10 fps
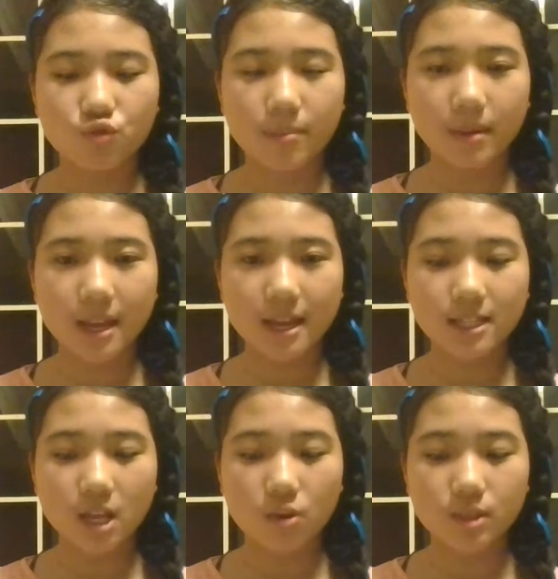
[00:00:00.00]

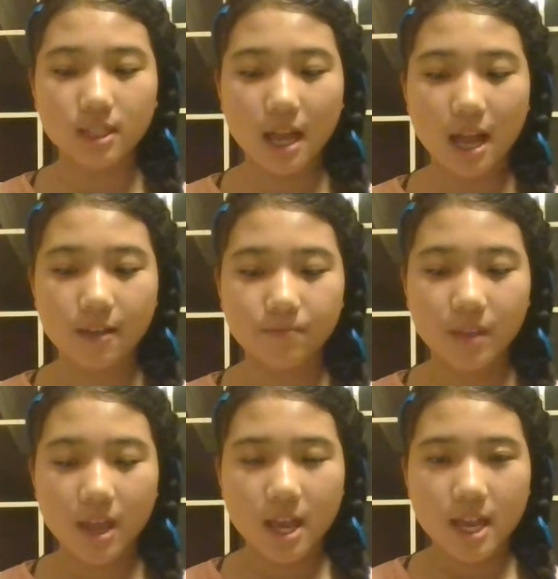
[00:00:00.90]
replace our
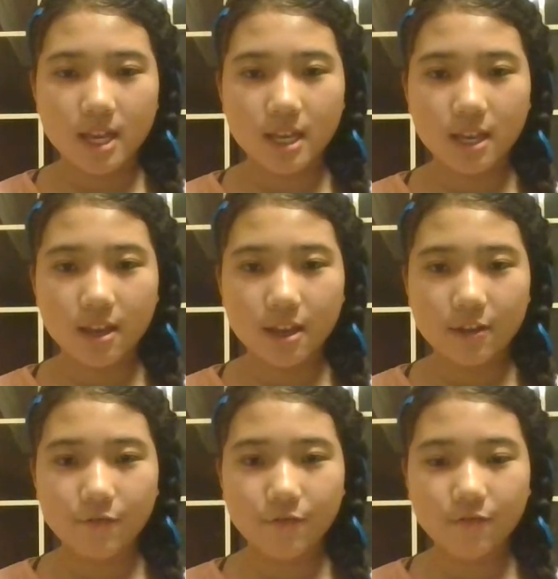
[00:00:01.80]
Sun,
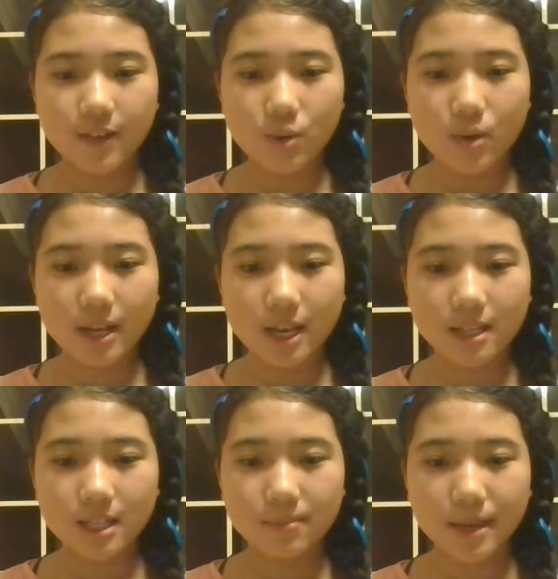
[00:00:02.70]
if VY
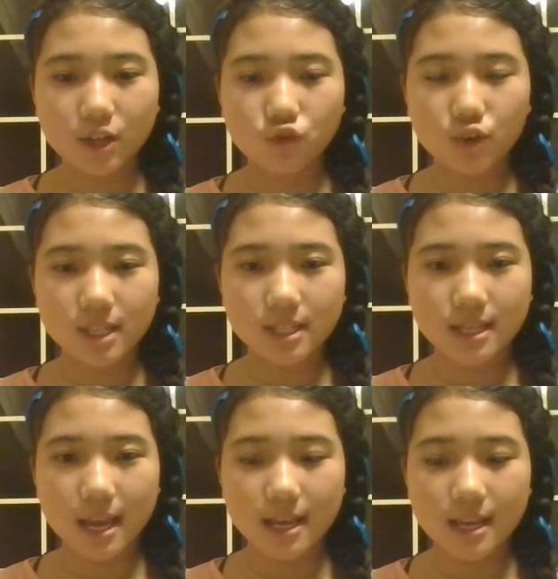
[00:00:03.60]
Canis Majoris
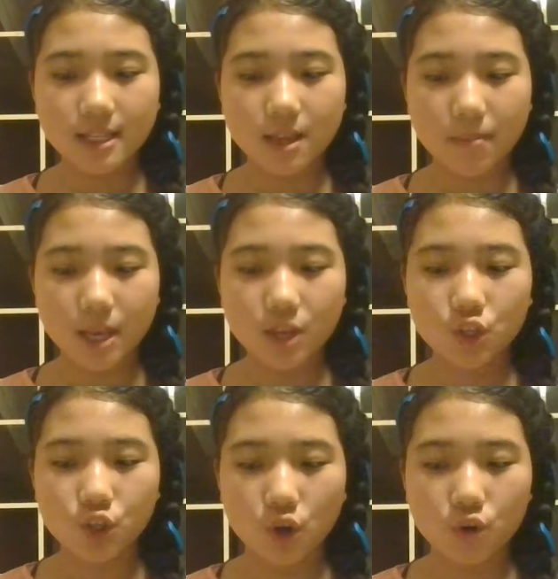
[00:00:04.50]
stay in the
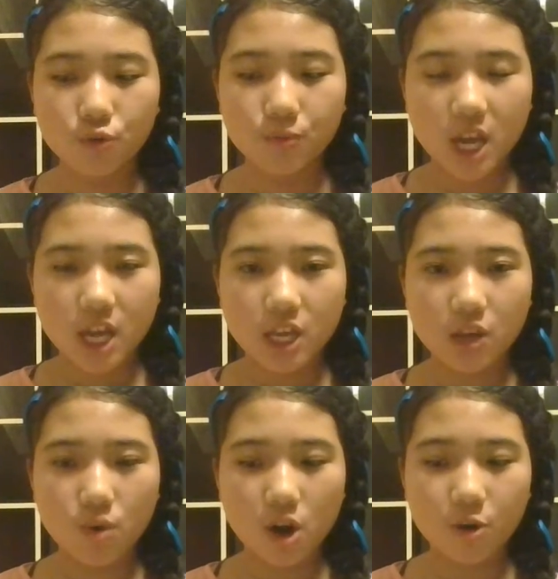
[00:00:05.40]
middle,
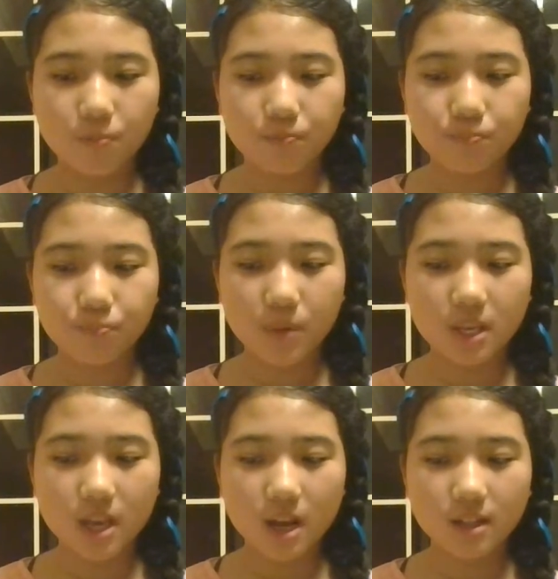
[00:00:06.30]
it will
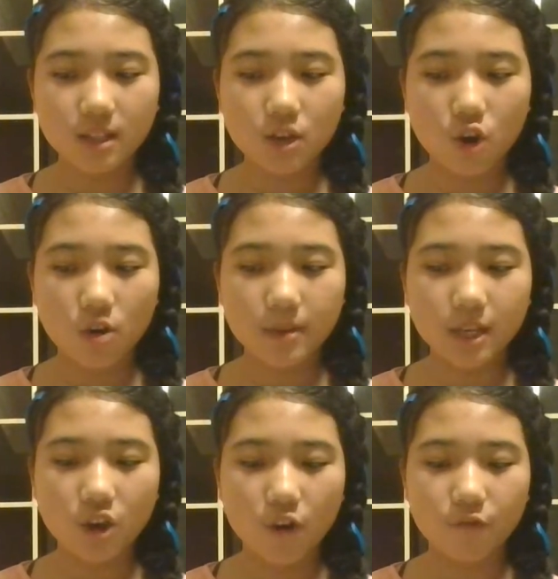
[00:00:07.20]
beyond the
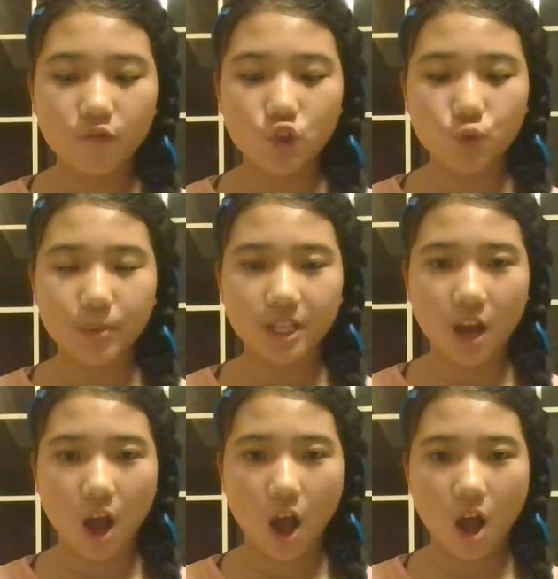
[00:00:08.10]
orbit of
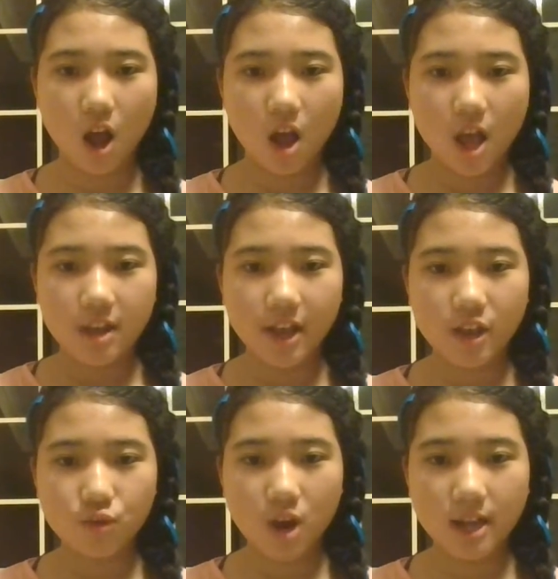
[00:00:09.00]
Jupiter.
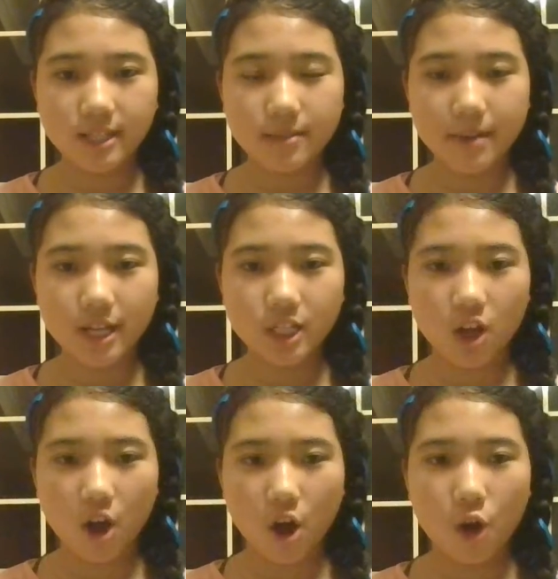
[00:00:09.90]
Can you guys
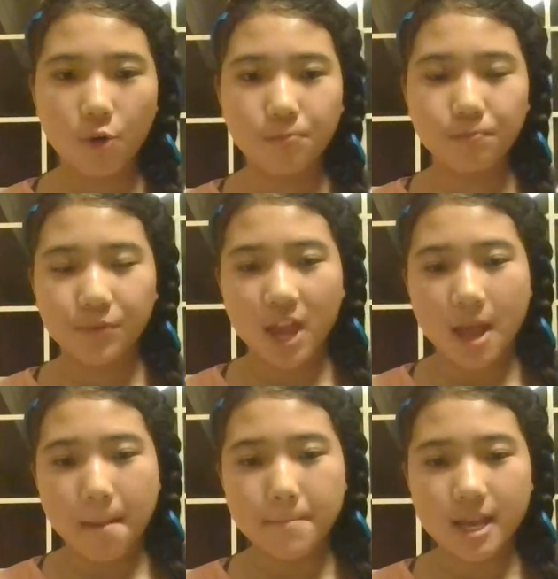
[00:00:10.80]
imagine how
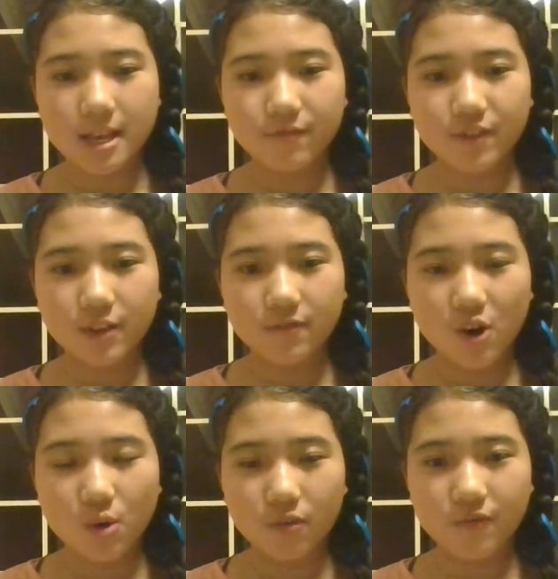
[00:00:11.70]
big
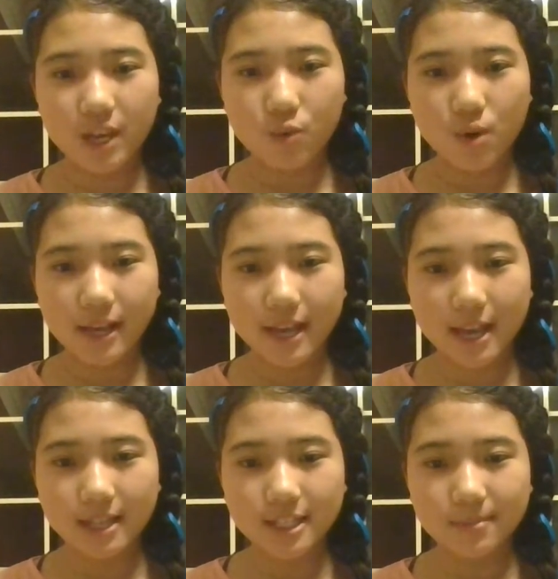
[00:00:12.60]
VY
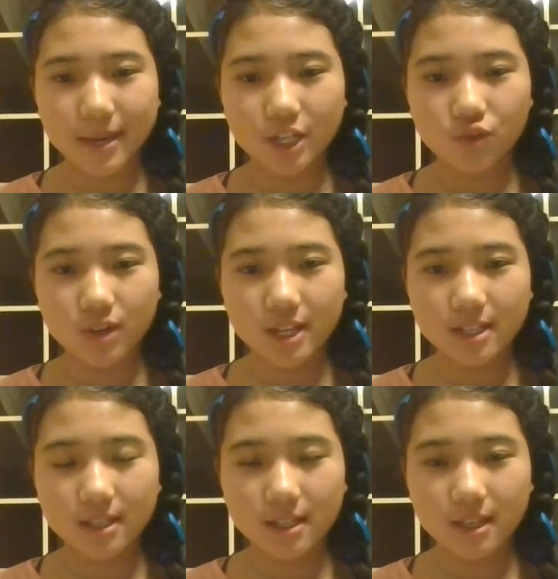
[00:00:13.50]
Canis
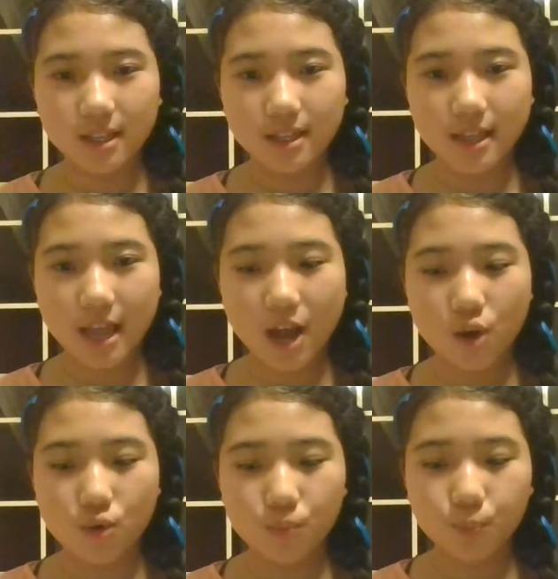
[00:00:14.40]
Majoris
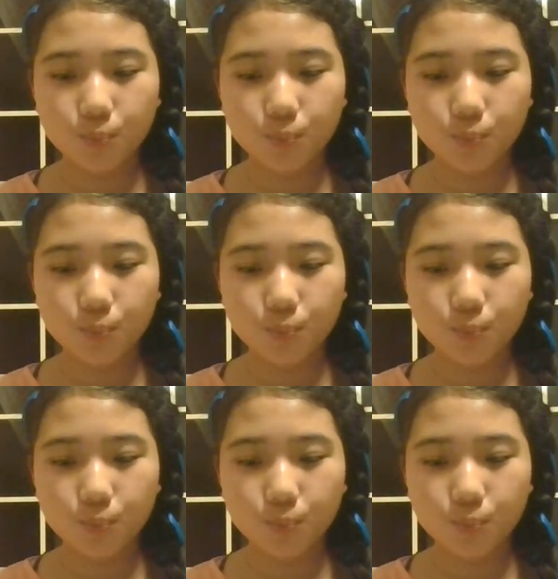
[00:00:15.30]
now?